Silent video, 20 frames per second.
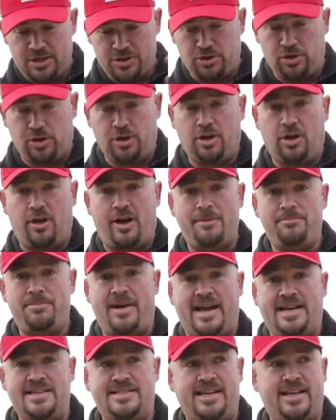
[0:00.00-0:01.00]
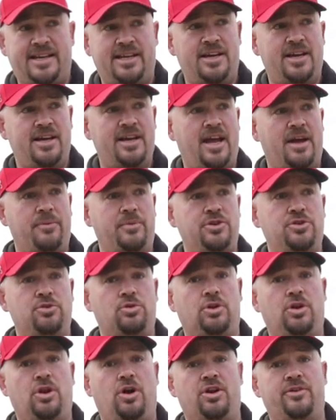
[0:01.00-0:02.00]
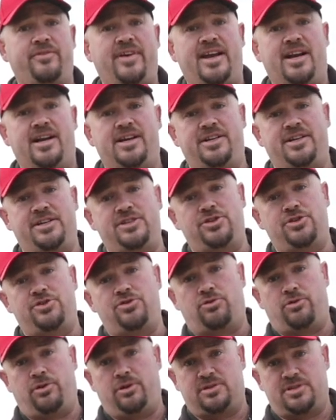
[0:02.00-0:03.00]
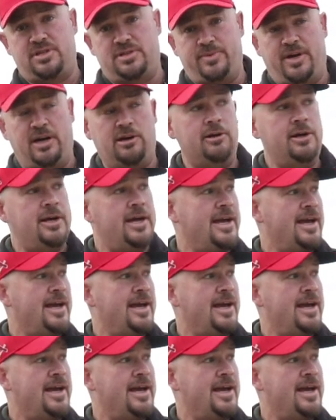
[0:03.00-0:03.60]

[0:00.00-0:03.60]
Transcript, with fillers: do light painting, and we do a lot of editing tutorials as well.